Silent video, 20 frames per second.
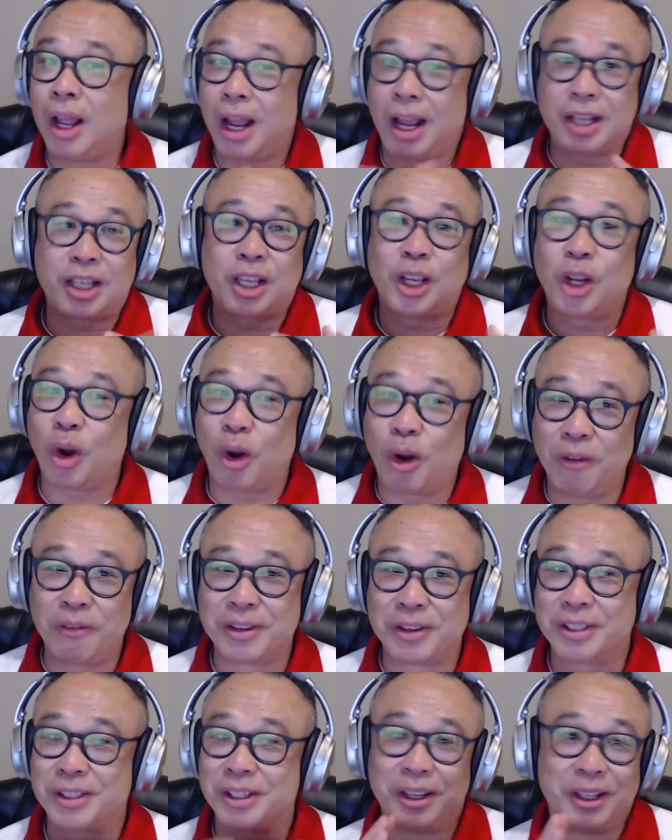I said,
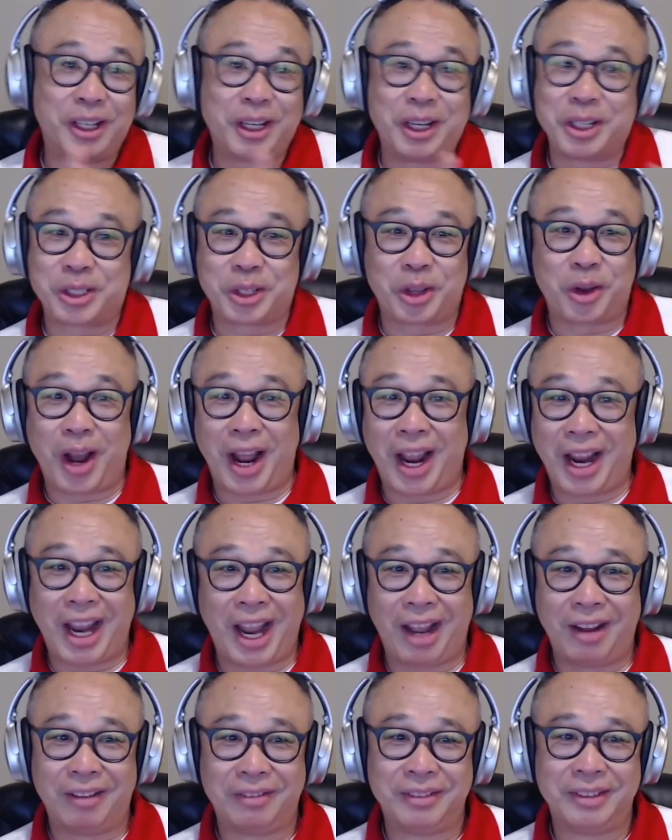officer, this is all I
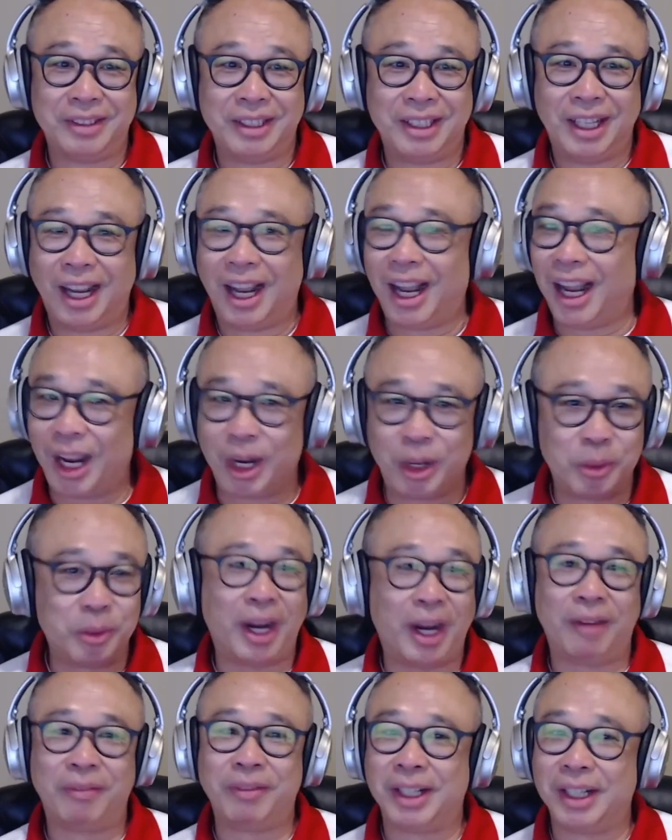have. I
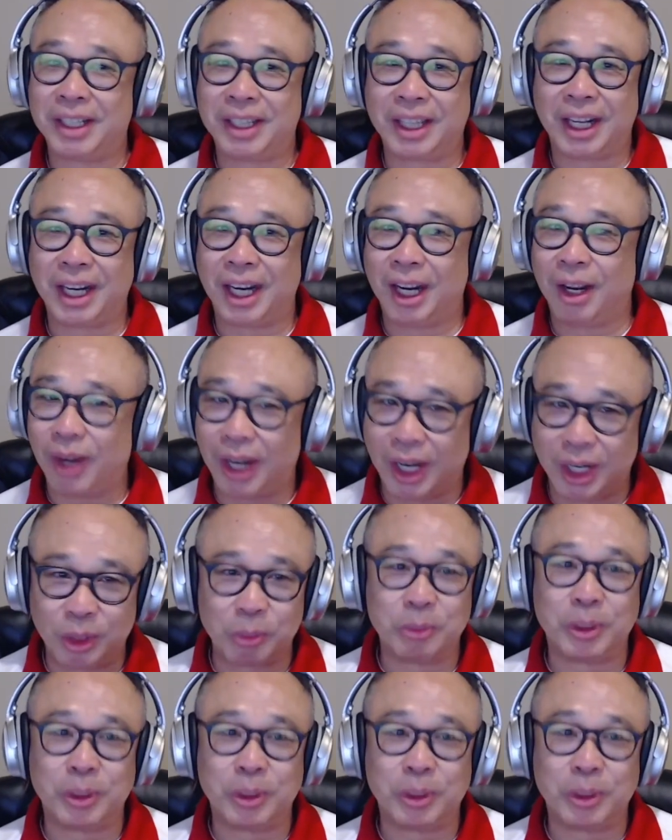don't have anything else. I don't